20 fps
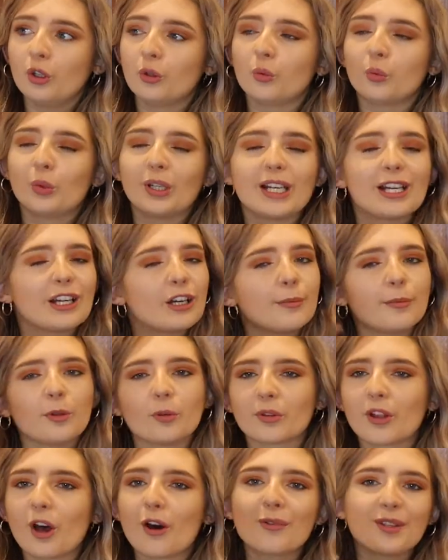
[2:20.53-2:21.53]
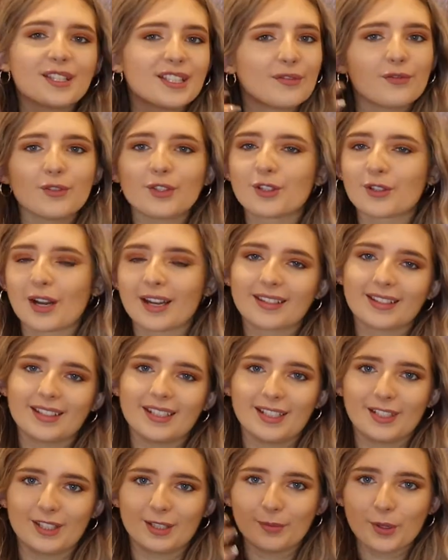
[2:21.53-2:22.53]
We can come up with all these different
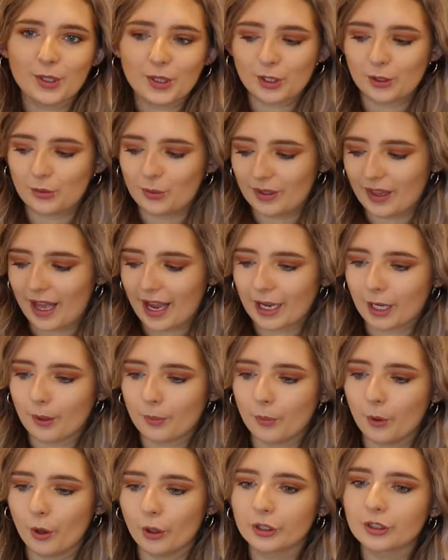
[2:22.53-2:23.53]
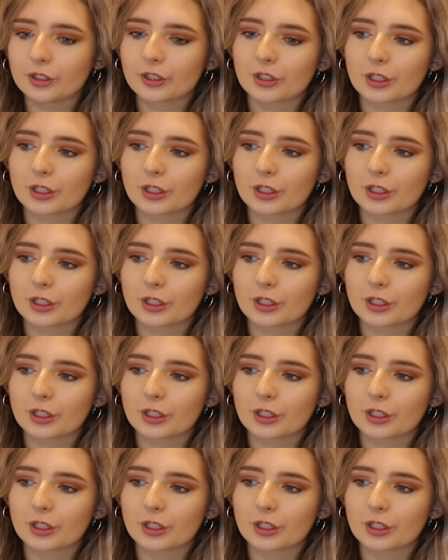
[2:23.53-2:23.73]
strategies as much as we like, but